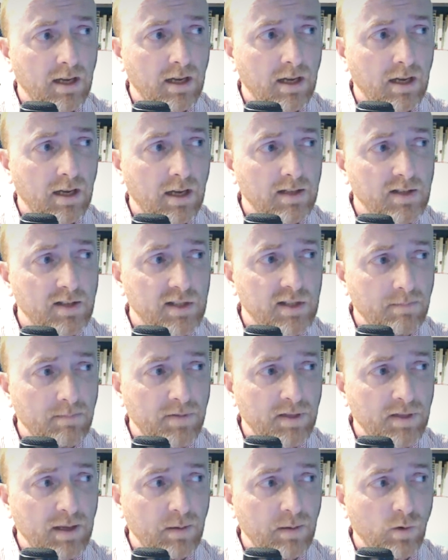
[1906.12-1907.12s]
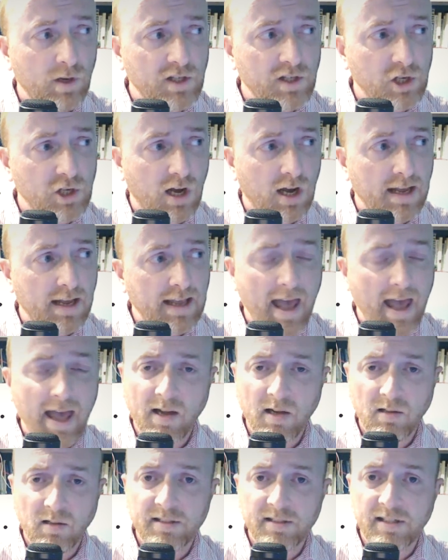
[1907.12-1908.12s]
something which I
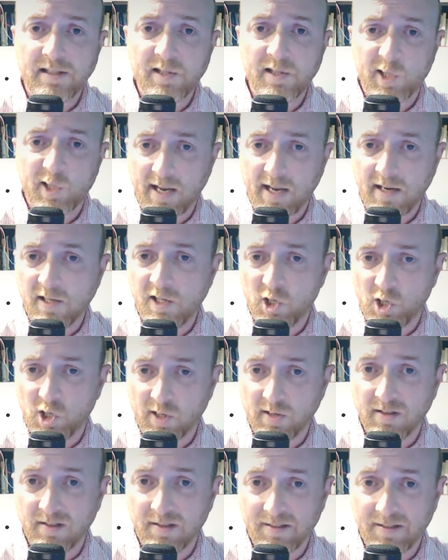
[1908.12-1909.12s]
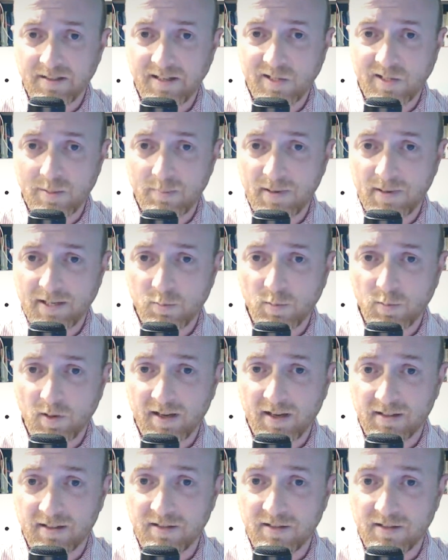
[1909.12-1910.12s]
held in tension, is the best way
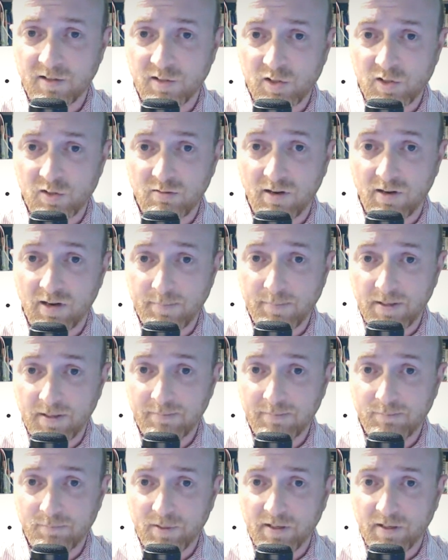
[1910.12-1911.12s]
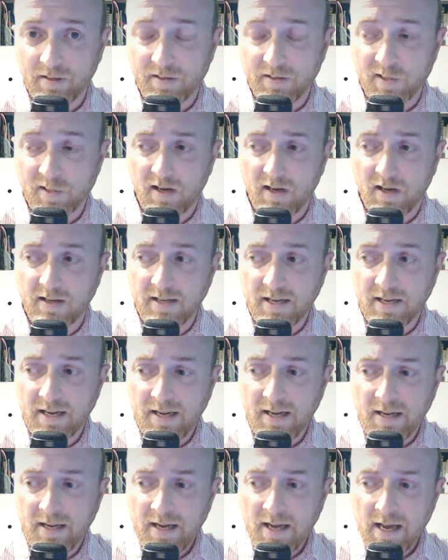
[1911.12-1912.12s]
I can describe it, because I
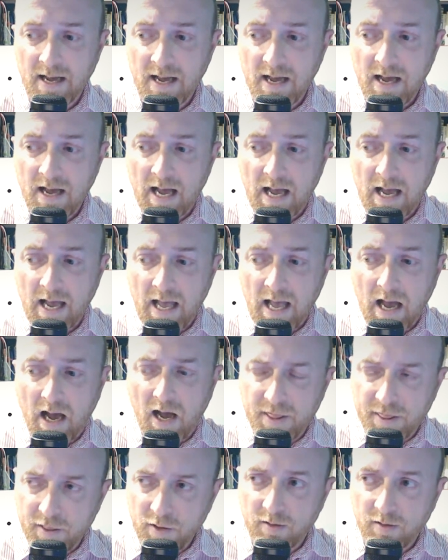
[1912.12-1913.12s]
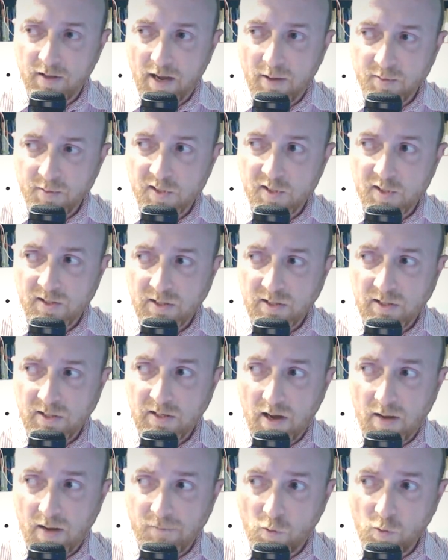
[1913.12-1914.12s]
thought
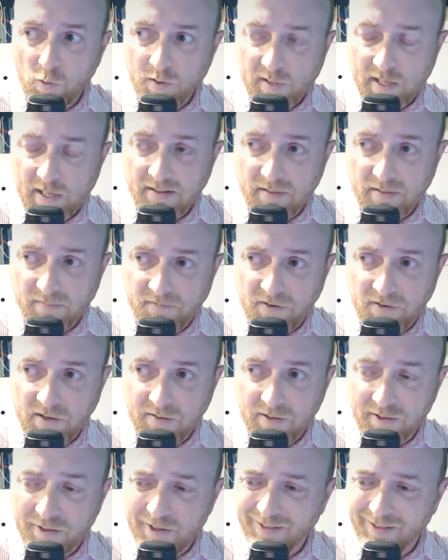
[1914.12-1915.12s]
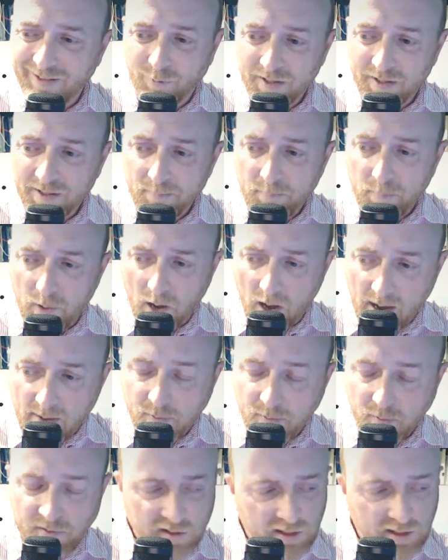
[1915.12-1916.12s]
I've always had the view that I think, well, the
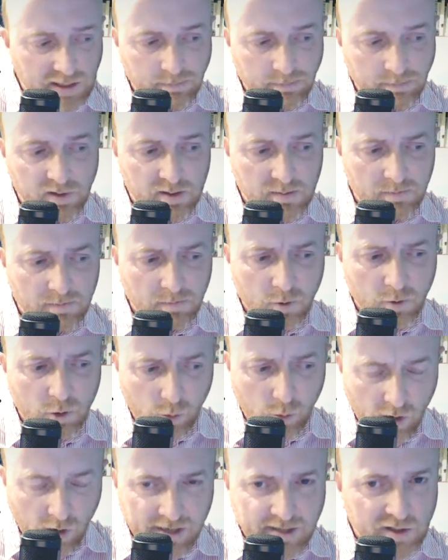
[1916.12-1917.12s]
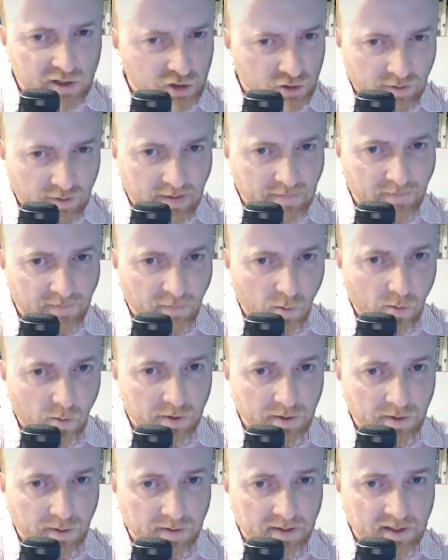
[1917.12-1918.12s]
Bible seems quite
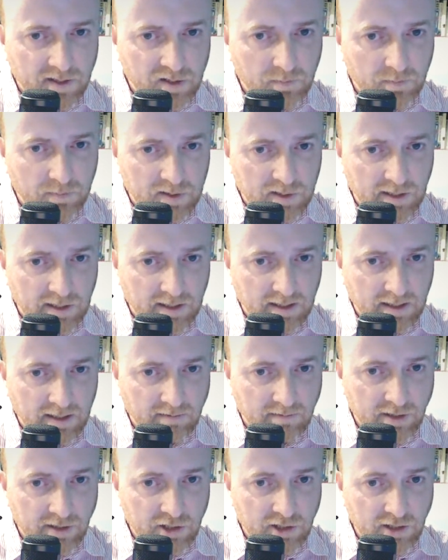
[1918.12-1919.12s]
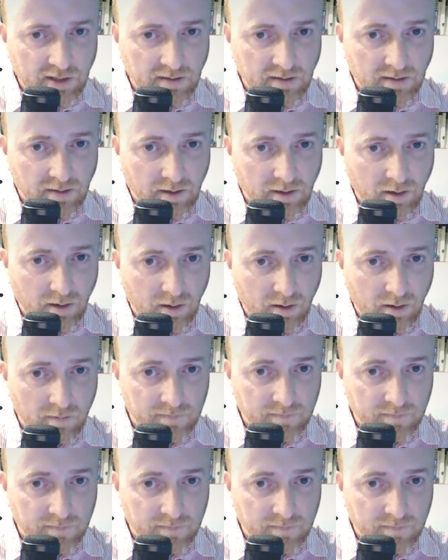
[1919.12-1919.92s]
straightforward on this particular issue of